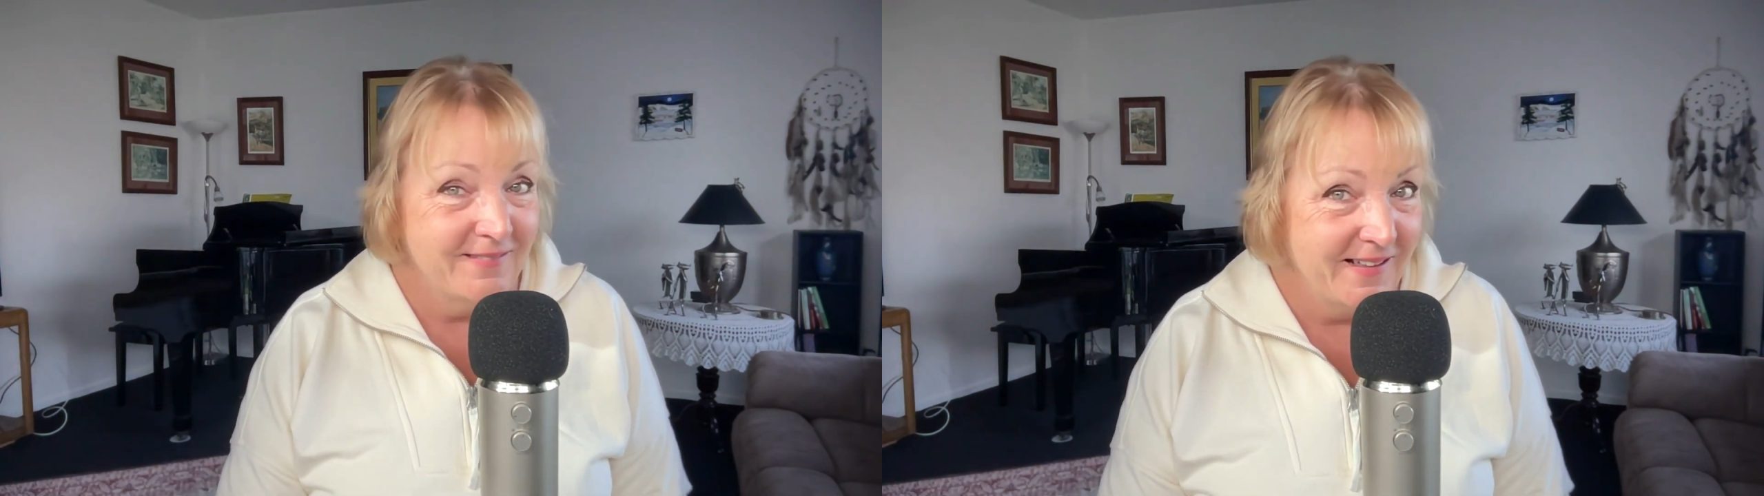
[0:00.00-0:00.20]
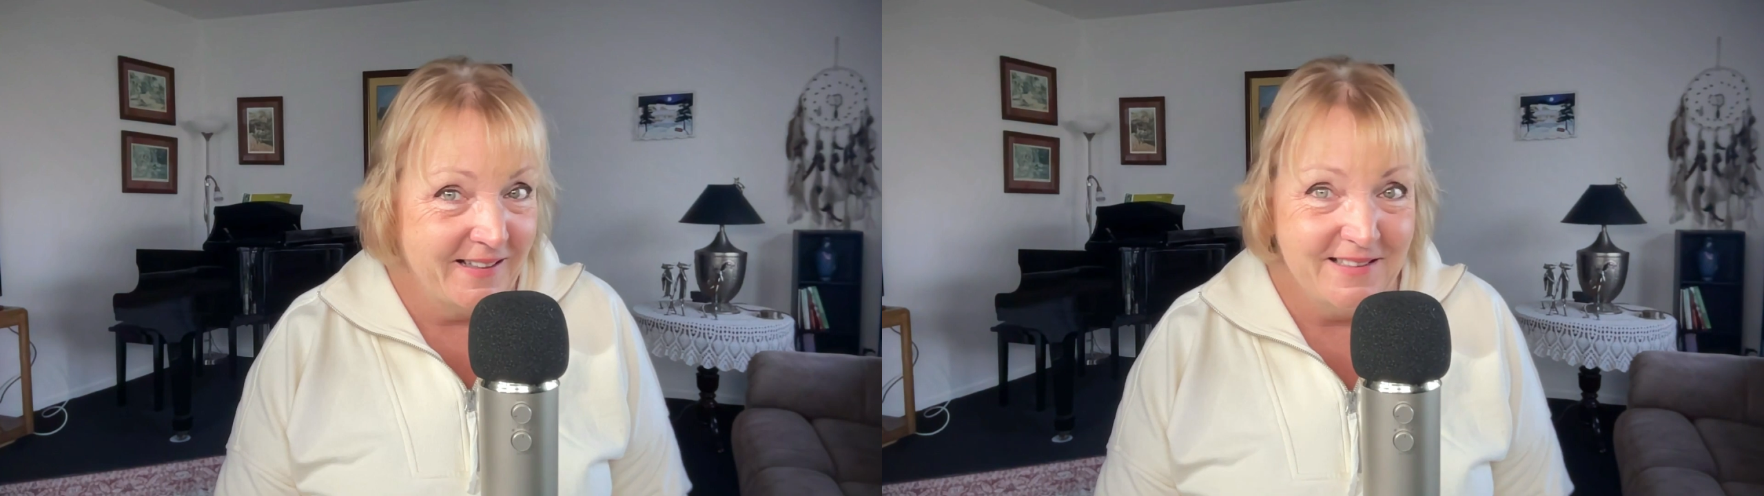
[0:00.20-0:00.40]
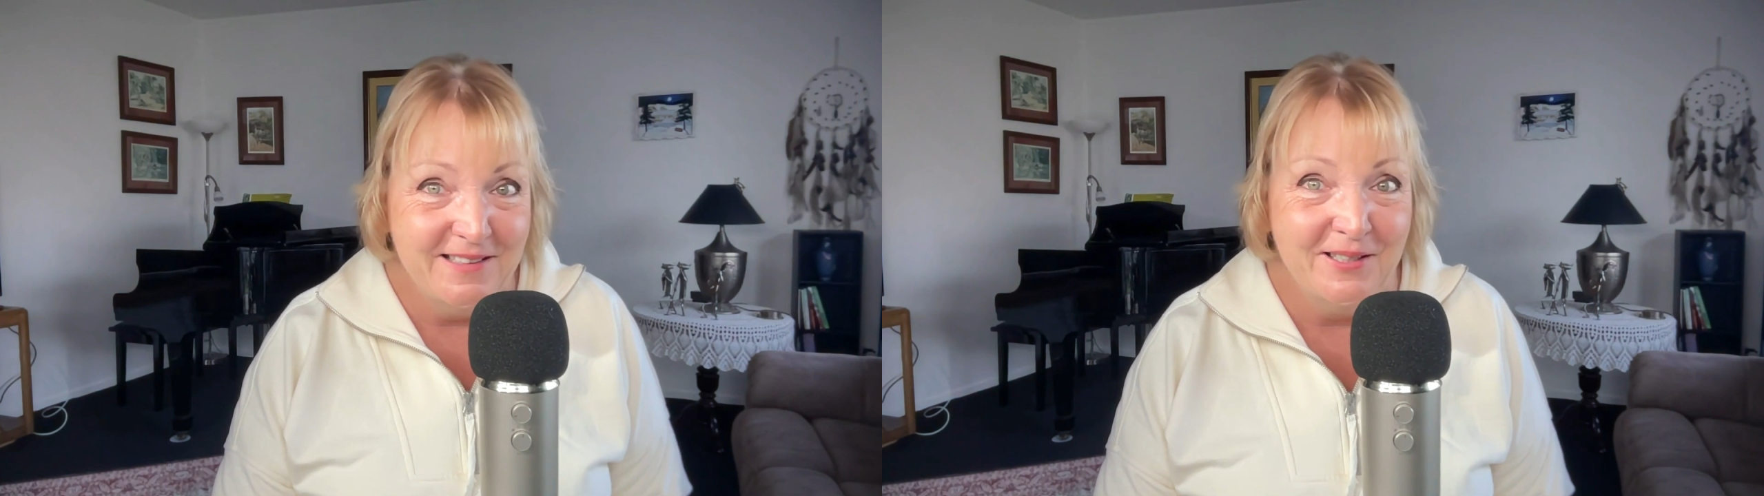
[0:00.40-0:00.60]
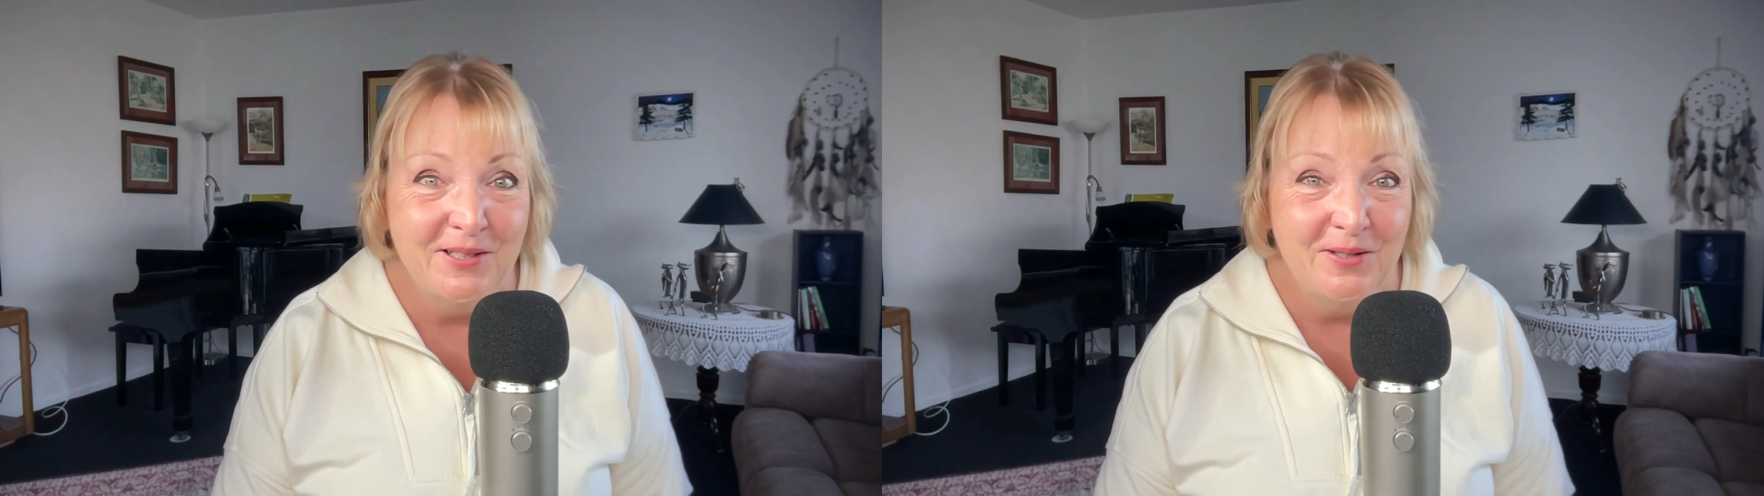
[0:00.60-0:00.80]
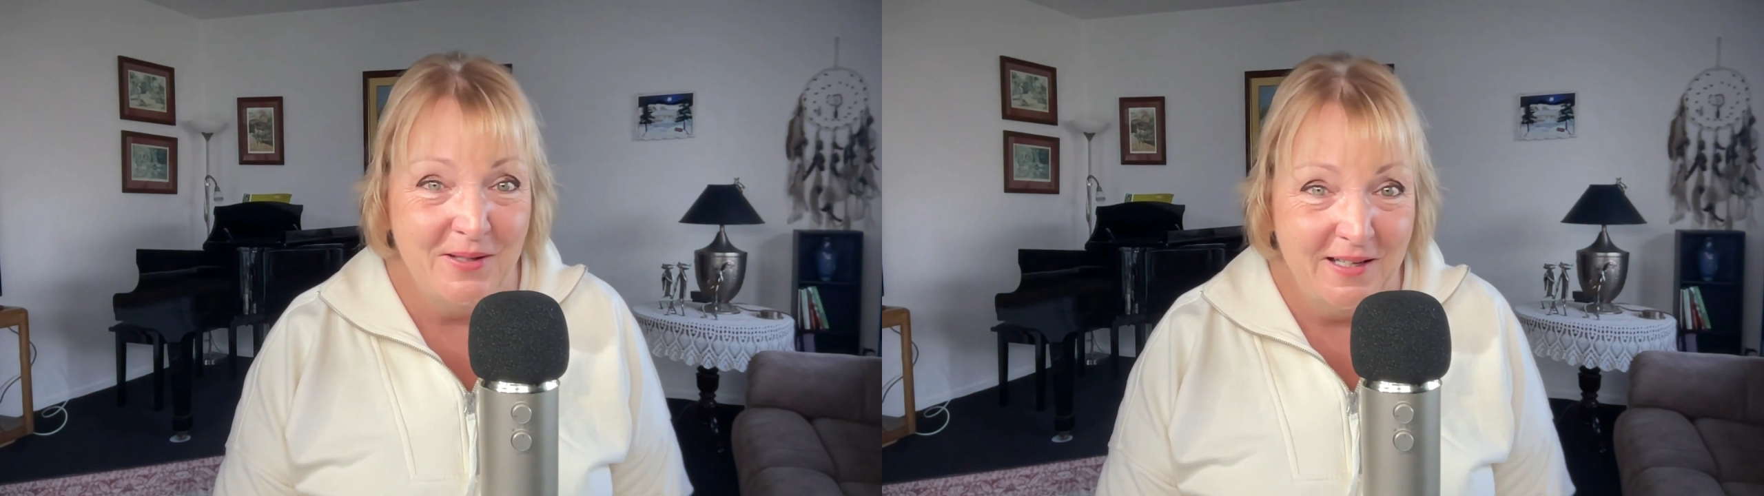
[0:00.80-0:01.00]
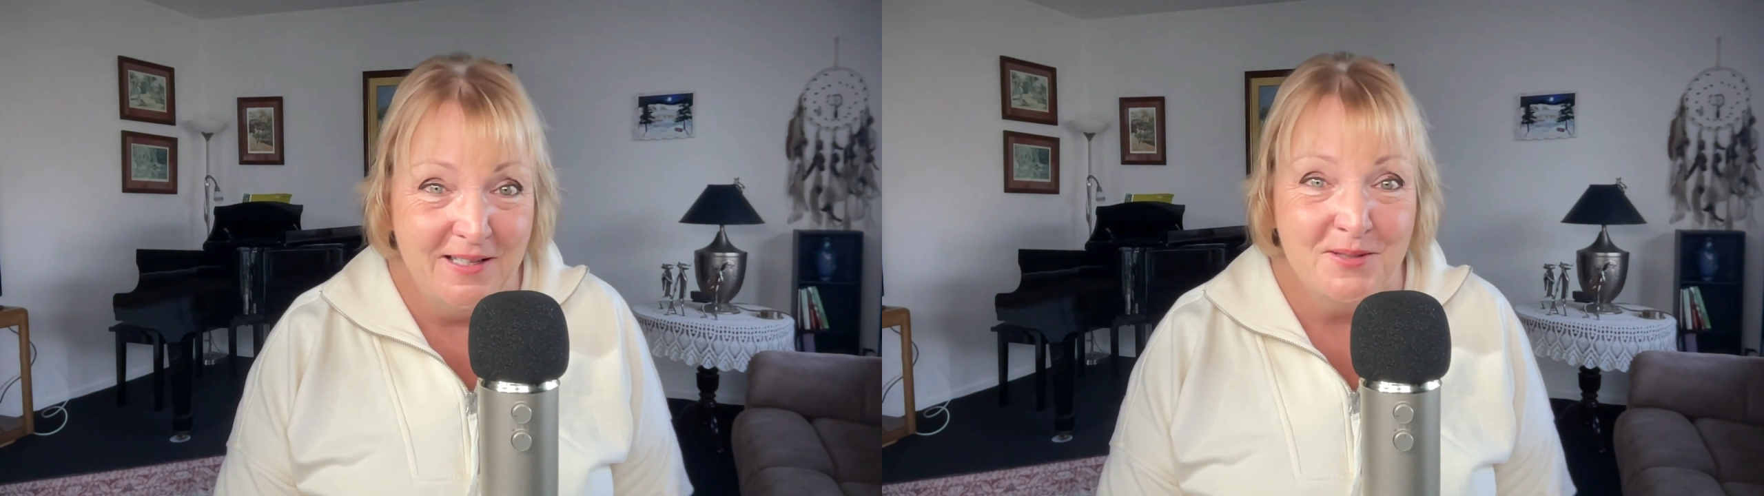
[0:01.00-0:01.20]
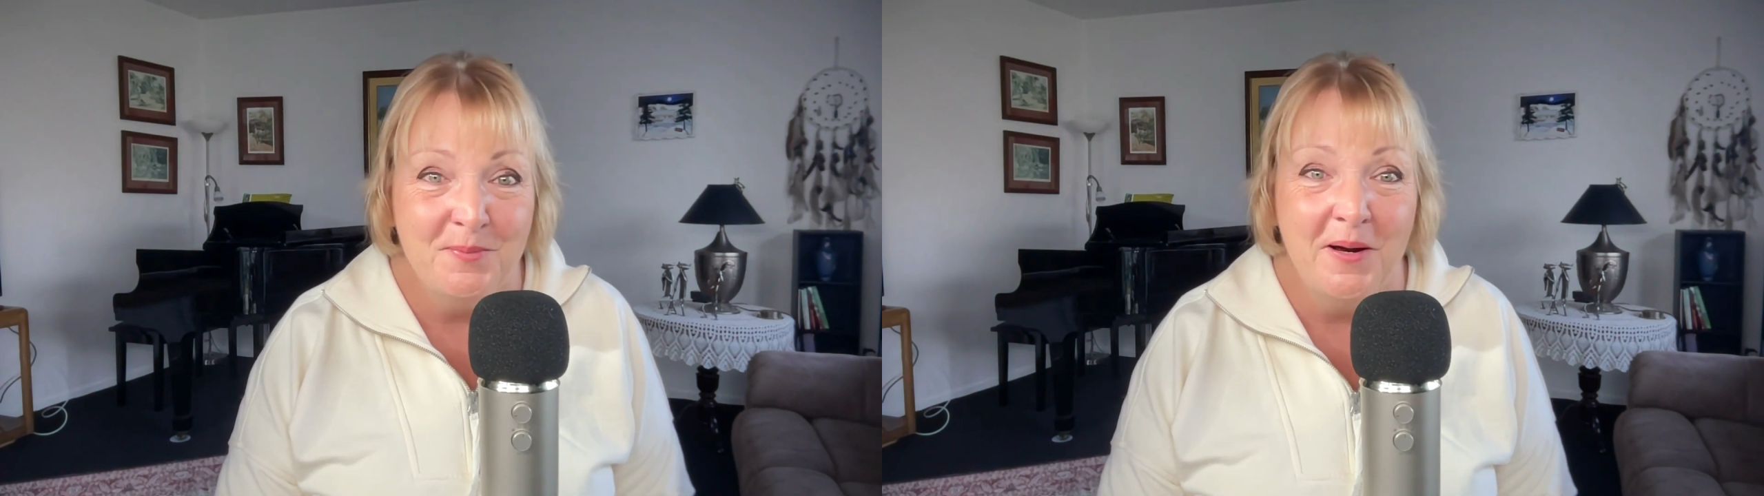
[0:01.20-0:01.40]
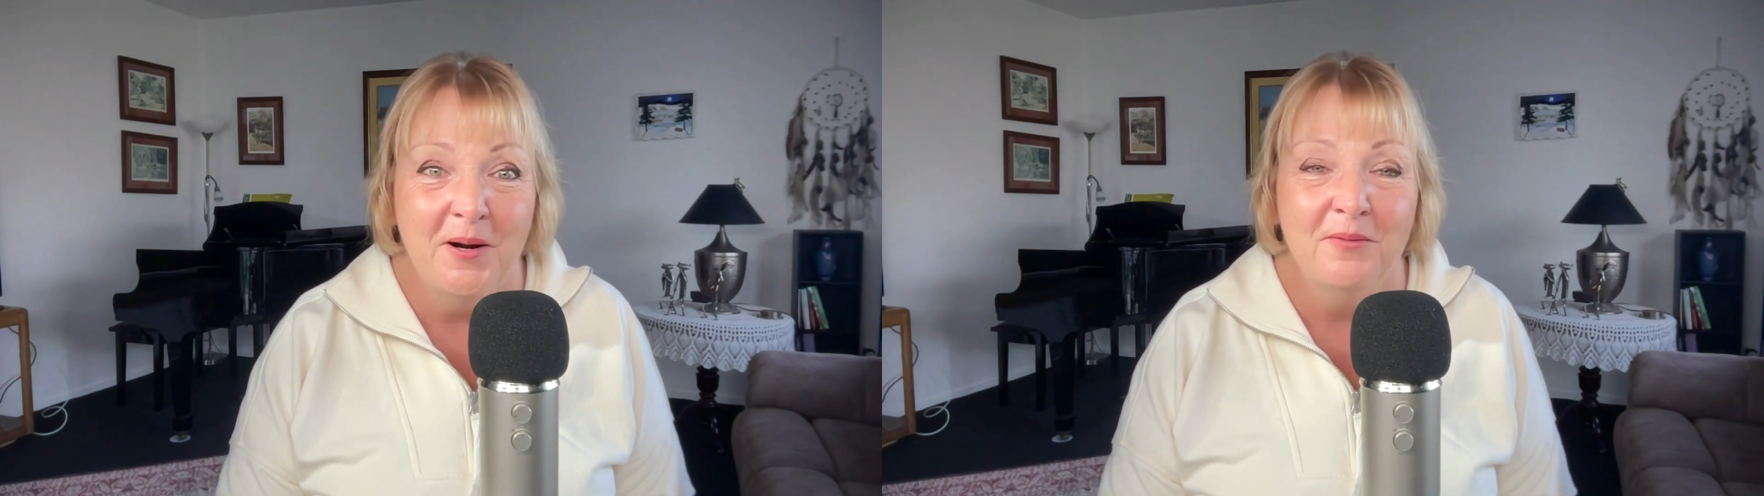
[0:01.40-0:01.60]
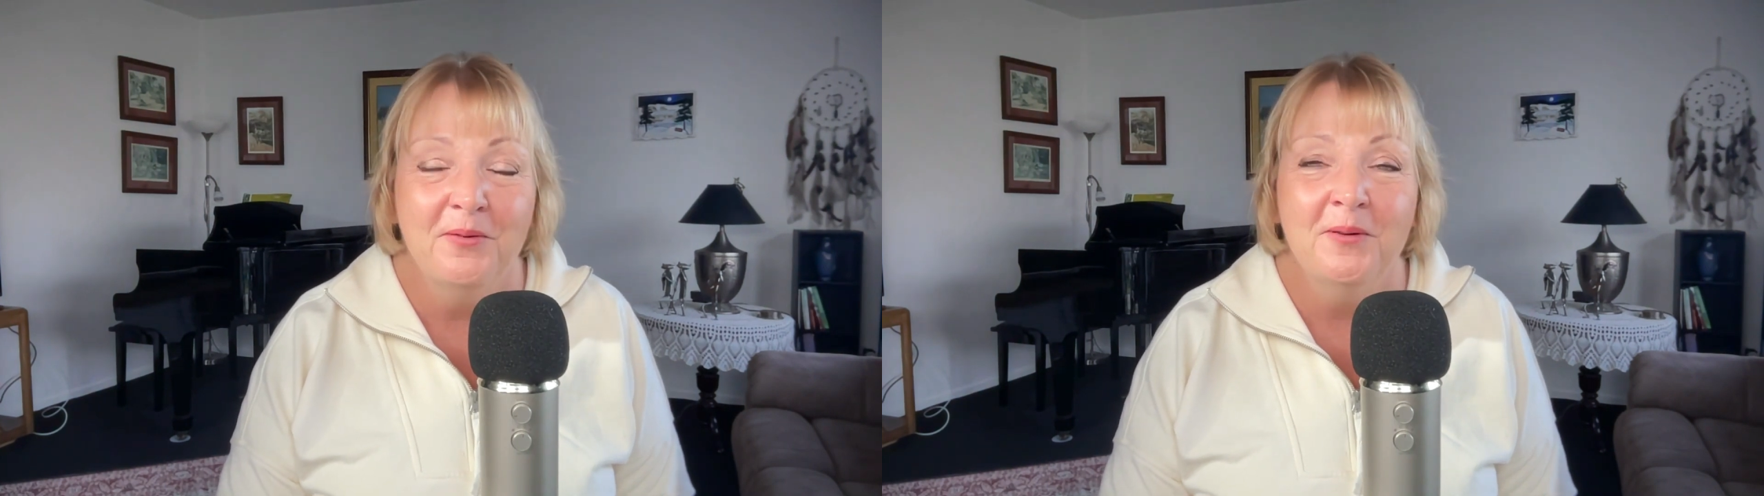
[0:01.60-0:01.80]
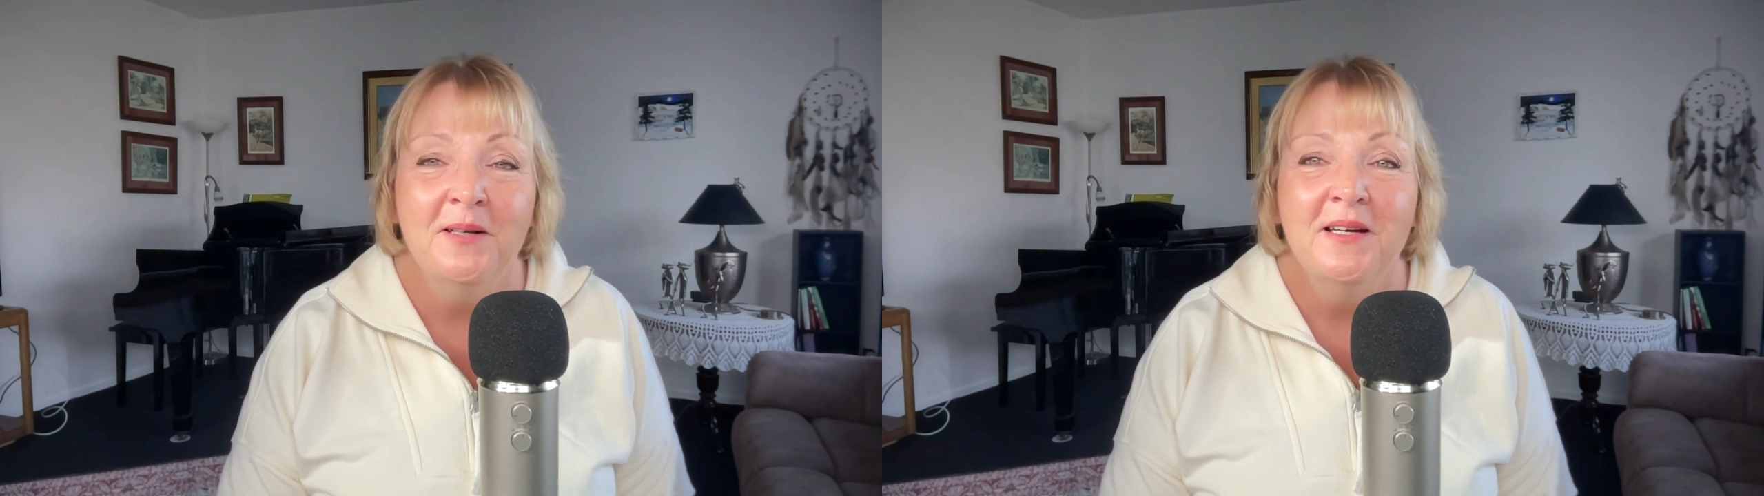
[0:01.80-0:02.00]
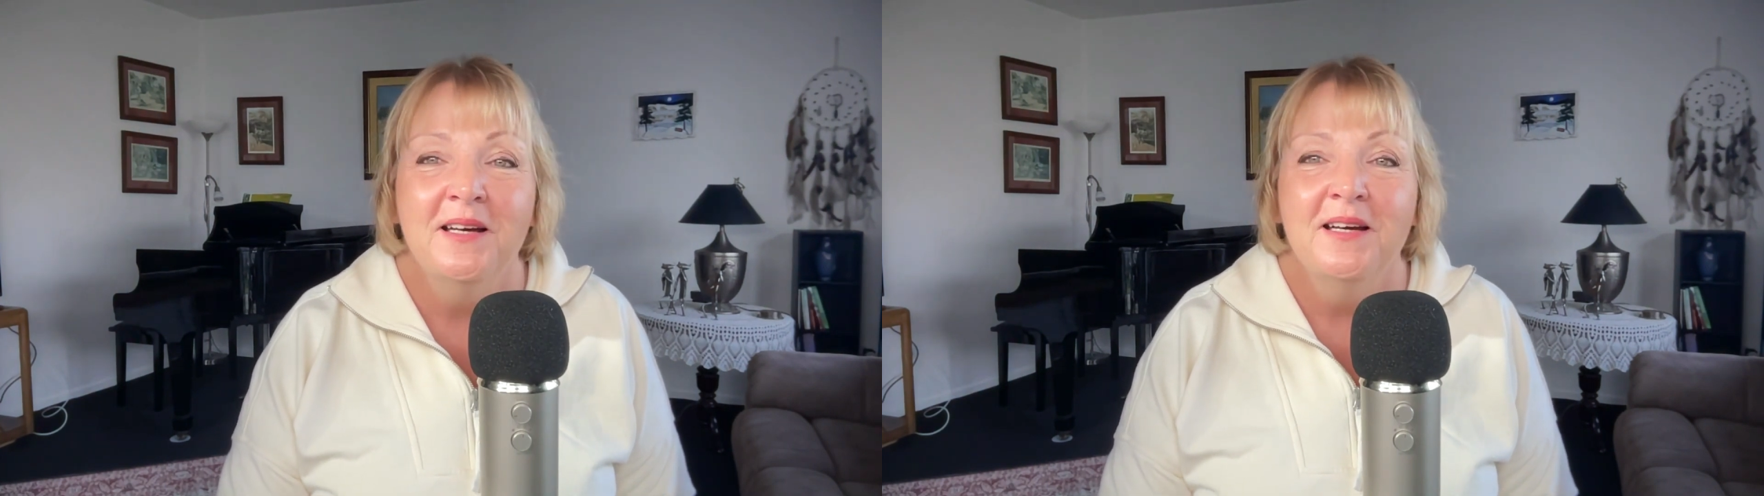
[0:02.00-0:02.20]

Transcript: I can tell you it is powerful.